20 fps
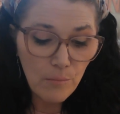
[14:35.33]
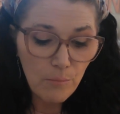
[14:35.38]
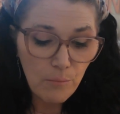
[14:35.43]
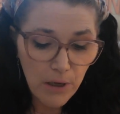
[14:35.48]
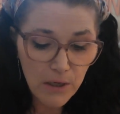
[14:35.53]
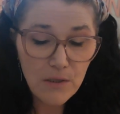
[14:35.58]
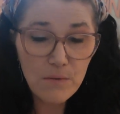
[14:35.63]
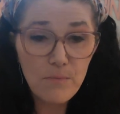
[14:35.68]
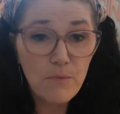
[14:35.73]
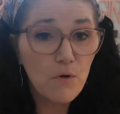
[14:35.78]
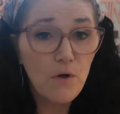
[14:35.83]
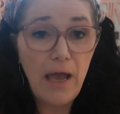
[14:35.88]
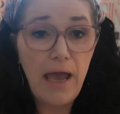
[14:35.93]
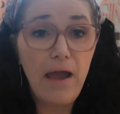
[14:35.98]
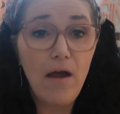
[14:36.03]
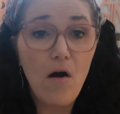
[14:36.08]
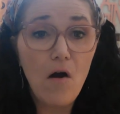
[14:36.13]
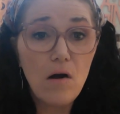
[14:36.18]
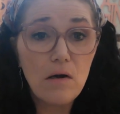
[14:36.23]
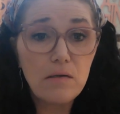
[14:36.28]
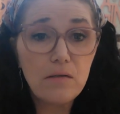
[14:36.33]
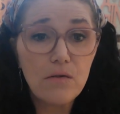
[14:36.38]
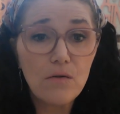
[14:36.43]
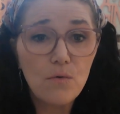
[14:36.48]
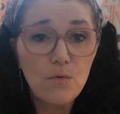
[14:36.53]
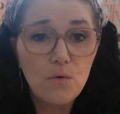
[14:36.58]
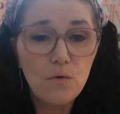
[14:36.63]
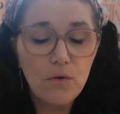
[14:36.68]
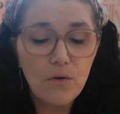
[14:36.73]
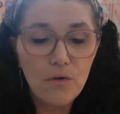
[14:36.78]
possible chaos
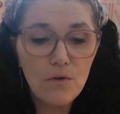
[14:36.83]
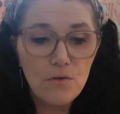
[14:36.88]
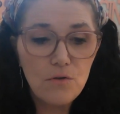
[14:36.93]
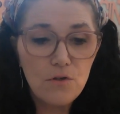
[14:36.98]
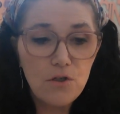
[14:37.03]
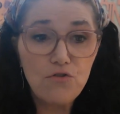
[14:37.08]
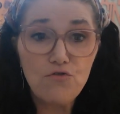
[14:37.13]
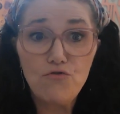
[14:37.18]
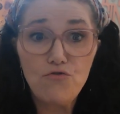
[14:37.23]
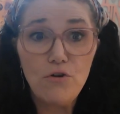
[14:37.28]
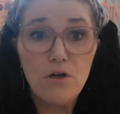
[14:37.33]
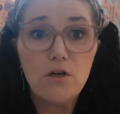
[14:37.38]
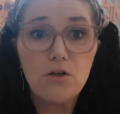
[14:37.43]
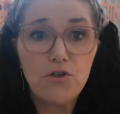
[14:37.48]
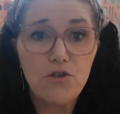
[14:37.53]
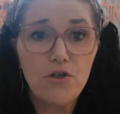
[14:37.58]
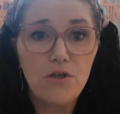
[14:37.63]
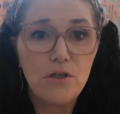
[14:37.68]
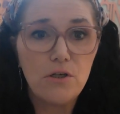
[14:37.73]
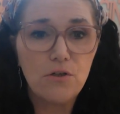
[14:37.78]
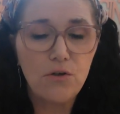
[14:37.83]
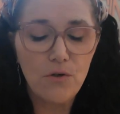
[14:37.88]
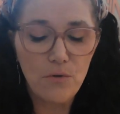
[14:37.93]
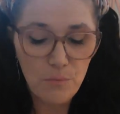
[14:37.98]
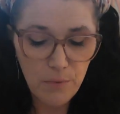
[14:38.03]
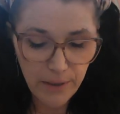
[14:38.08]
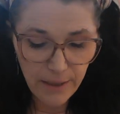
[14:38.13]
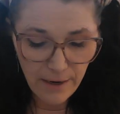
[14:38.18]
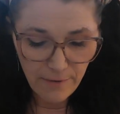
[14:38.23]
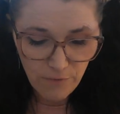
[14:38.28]
or destruction or
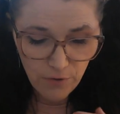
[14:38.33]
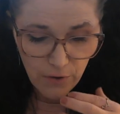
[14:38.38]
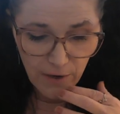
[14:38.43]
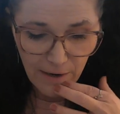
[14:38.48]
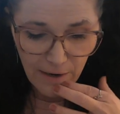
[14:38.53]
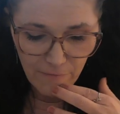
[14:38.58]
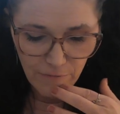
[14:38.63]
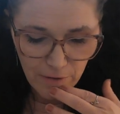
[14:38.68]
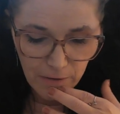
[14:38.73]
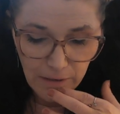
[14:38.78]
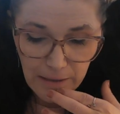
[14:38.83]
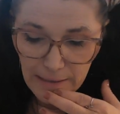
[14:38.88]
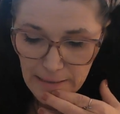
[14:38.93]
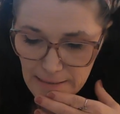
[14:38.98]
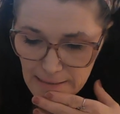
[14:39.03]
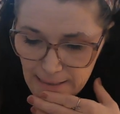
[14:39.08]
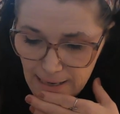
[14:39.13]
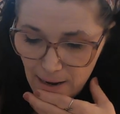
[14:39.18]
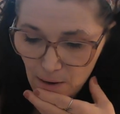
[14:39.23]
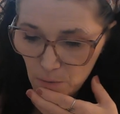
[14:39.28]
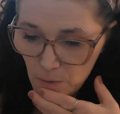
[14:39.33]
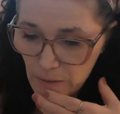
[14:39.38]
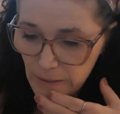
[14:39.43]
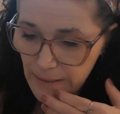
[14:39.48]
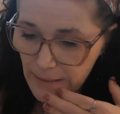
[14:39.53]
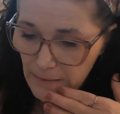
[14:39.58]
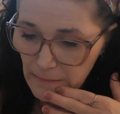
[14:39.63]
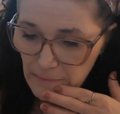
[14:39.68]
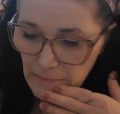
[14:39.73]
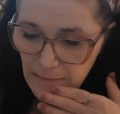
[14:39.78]
whatever. I feel like a tower
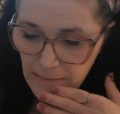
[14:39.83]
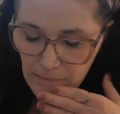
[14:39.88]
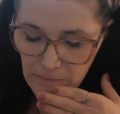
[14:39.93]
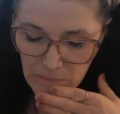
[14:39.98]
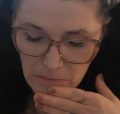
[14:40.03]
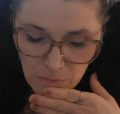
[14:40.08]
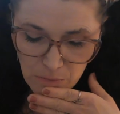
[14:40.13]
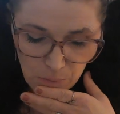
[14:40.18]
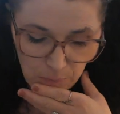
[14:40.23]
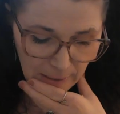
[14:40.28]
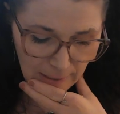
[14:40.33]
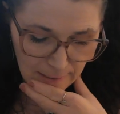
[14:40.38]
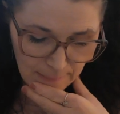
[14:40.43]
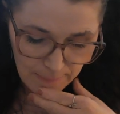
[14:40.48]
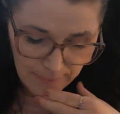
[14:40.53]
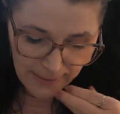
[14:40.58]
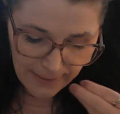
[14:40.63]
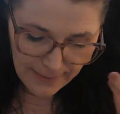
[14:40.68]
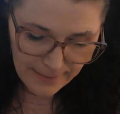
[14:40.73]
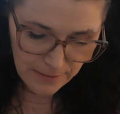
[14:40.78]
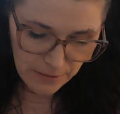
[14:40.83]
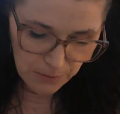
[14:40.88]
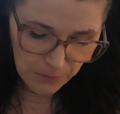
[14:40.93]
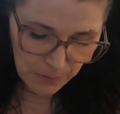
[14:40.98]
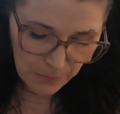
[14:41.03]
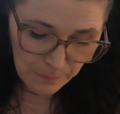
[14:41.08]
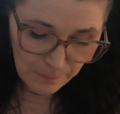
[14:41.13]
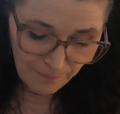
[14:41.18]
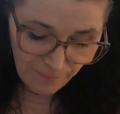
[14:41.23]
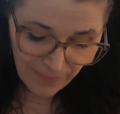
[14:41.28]
here. I don't know why, but I
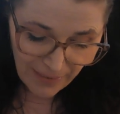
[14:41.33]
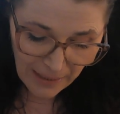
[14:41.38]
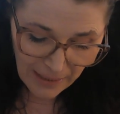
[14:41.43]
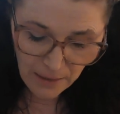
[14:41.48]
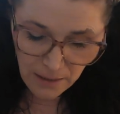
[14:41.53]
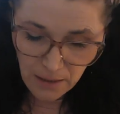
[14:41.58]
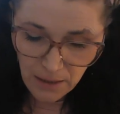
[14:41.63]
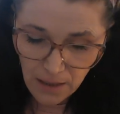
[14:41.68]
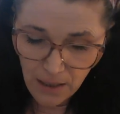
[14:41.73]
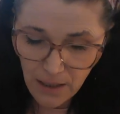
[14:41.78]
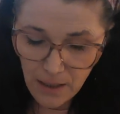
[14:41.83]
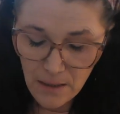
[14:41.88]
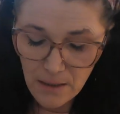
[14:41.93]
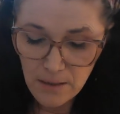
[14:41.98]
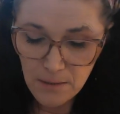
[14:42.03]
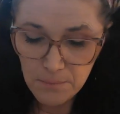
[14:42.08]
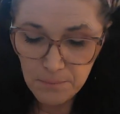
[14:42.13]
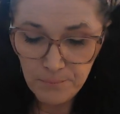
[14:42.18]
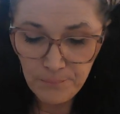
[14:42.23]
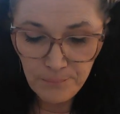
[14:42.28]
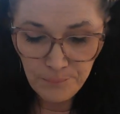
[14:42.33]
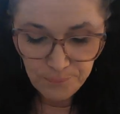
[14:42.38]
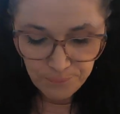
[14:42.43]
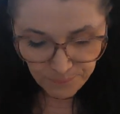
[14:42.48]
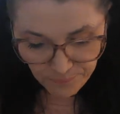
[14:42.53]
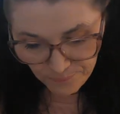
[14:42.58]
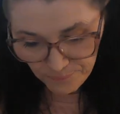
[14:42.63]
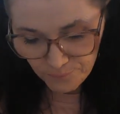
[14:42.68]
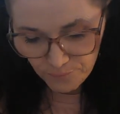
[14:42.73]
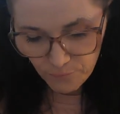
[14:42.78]
do. Um,
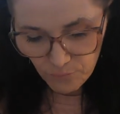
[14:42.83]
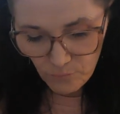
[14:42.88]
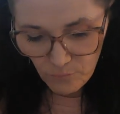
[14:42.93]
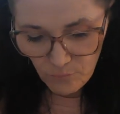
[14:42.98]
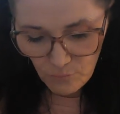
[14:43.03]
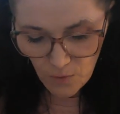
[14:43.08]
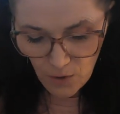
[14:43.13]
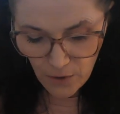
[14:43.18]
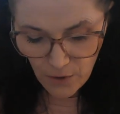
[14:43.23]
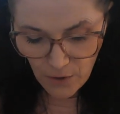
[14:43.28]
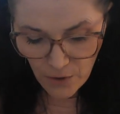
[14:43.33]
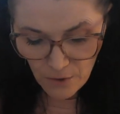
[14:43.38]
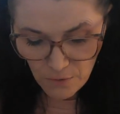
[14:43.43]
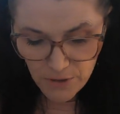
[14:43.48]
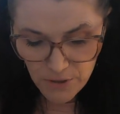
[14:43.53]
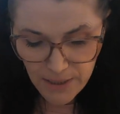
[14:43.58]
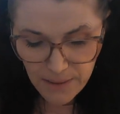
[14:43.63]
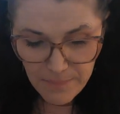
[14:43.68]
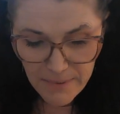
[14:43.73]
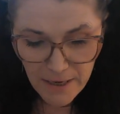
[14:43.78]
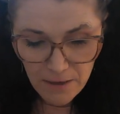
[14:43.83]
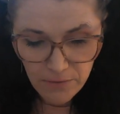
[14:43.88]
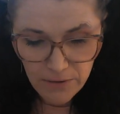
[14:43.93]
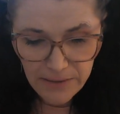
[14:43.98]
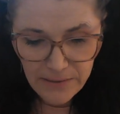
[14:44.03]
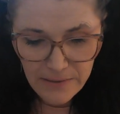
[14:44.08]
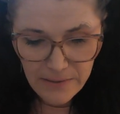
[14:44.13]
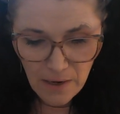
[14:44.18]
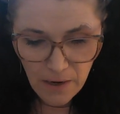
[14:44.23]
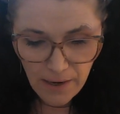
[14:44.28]
you know, deep down
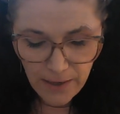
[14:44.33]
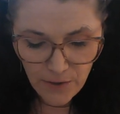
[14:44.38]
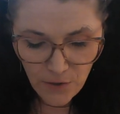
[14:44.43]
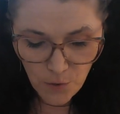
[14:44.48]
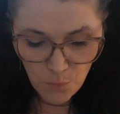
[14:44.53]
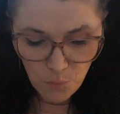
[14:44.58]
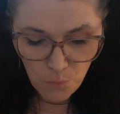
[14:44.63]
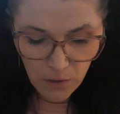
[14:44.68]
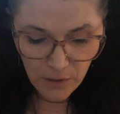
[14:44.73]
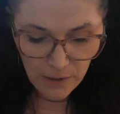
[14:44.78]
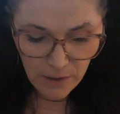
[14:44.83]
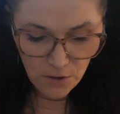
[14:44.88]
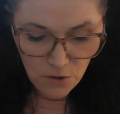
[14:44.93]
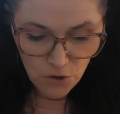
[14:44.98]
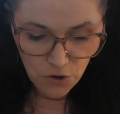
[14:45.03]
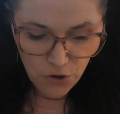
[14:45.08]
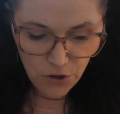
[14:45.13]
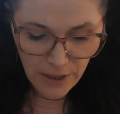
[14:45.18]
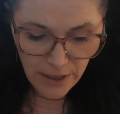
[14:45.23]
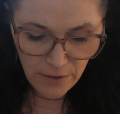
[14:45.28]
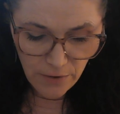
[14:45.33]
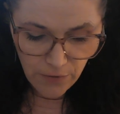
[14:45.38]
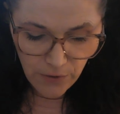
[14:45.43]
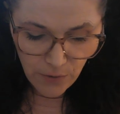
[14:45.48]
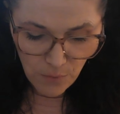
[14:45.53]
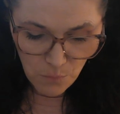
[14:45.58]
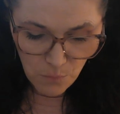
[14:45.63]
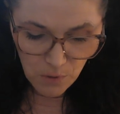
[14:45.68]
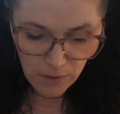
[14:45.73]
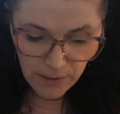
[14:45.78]
inside, you're wanting to share,
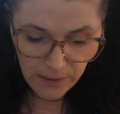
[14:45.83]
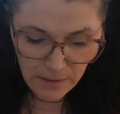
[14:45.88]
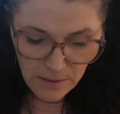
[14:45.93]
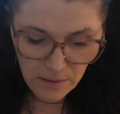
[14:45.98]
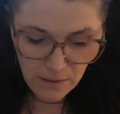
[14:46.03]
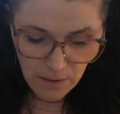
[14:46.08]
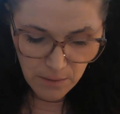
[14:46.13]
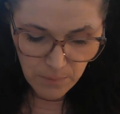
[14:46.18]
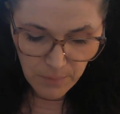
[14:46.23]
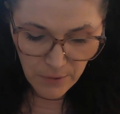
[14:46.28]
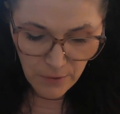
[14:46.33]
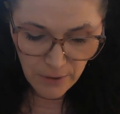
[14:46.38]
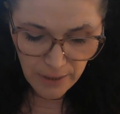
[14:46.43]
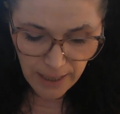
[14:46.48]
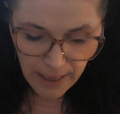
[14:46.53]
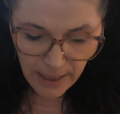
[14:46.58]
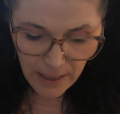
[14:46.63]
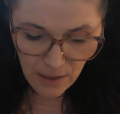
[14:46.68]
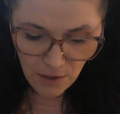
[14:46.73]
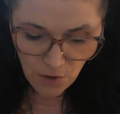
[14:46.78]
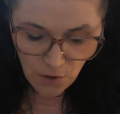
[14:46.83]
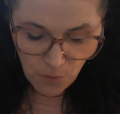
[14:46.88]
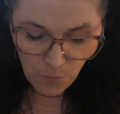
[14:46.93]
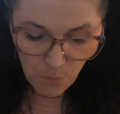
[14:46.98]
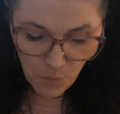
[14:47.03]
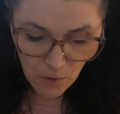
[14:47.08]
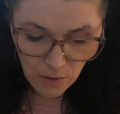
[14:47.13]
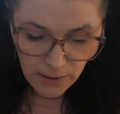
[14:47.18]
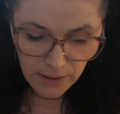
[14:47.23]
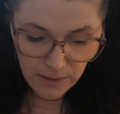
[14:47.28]
you're wanting to communicate, you're
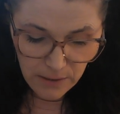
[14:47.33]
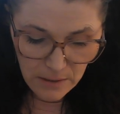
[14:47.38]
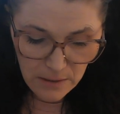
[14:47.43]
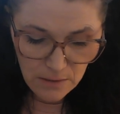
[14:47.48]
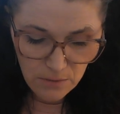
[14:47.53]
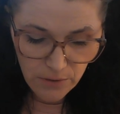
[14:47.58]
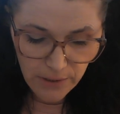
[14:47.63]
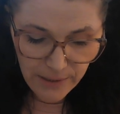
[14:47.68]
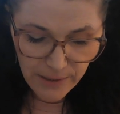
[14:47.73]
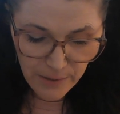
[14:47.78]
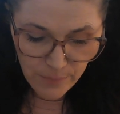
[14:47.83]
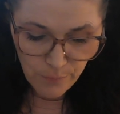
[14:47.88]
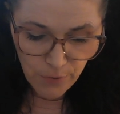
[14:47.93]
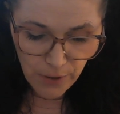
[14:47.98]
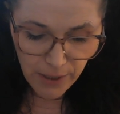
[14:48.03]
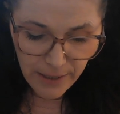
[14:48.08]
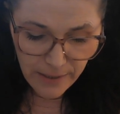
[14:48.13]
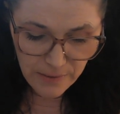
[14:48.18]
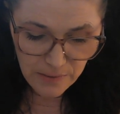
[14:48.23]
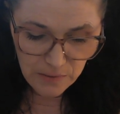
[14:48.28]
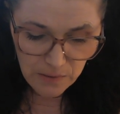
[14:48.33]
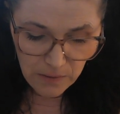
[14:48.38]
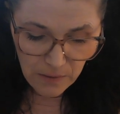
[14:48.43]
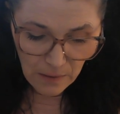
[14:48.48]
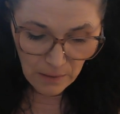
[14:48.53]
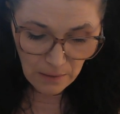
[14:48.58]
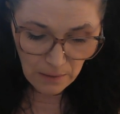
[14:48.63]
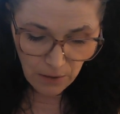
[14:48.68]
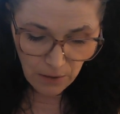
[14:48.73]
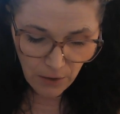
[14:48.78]
wanting to express
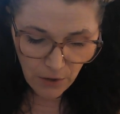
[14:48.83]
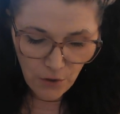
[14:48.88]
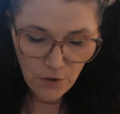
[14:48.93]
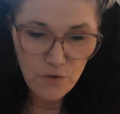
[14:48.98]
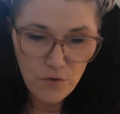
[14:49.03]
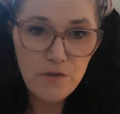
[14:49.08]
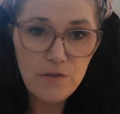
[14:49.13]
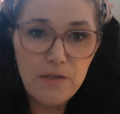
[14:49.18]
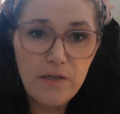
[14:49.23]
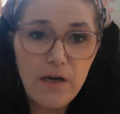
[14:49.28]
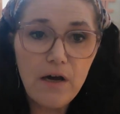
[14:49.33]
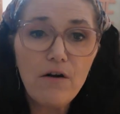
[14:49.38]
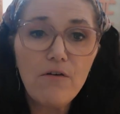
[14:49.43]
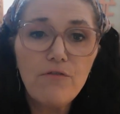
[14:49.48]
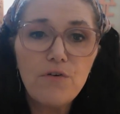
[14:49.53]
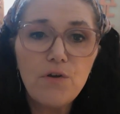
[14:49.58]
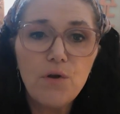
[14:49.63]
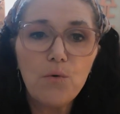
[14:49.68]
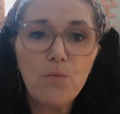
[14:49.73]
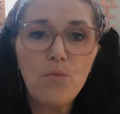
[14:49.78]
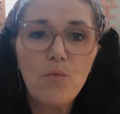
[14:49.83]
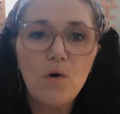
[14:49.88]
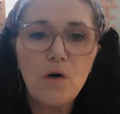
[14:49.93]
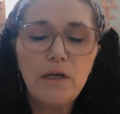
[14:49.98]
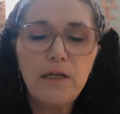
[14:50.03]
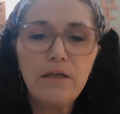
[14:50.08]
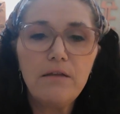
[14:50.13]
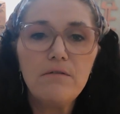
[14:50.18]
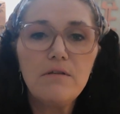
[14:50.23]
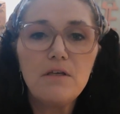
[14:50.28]
yourself, you're
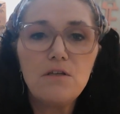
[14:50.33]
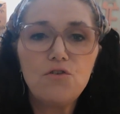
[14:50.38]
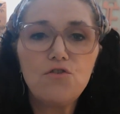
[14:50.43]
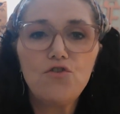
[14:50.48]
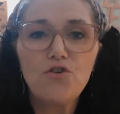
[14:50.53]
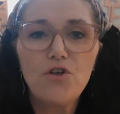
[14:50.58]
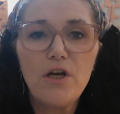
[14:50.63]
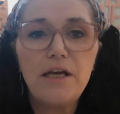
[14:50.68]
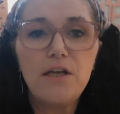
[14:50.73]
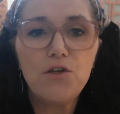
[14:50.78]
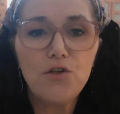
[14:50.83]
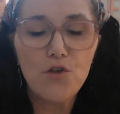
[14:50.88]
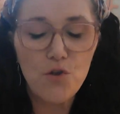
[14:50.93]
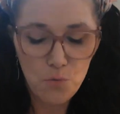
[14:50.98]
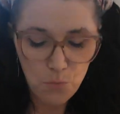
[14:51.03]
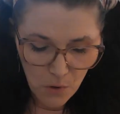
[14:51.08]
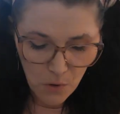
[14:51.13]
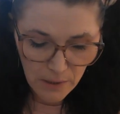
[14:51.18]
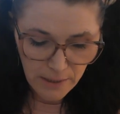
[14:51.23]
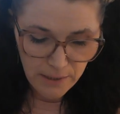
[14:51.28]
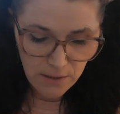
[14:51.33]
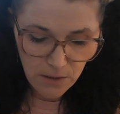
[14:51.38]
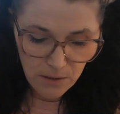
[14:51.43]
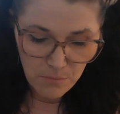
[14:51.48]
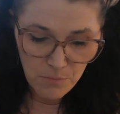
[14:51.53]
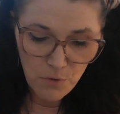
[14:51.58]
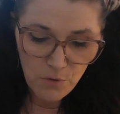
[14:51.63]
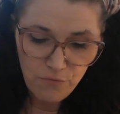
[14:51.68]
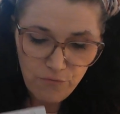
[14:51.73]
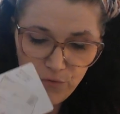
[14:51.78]
wanting this change, you're wanting
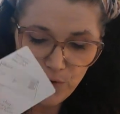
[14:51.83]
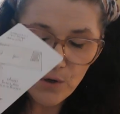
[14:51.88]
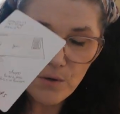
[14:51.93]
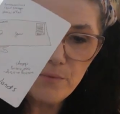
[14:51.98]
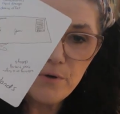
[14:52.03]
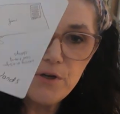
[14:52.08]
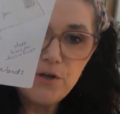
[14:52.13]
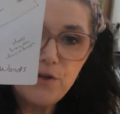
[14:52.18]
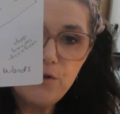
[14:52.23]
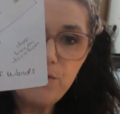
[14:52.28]
to move forward.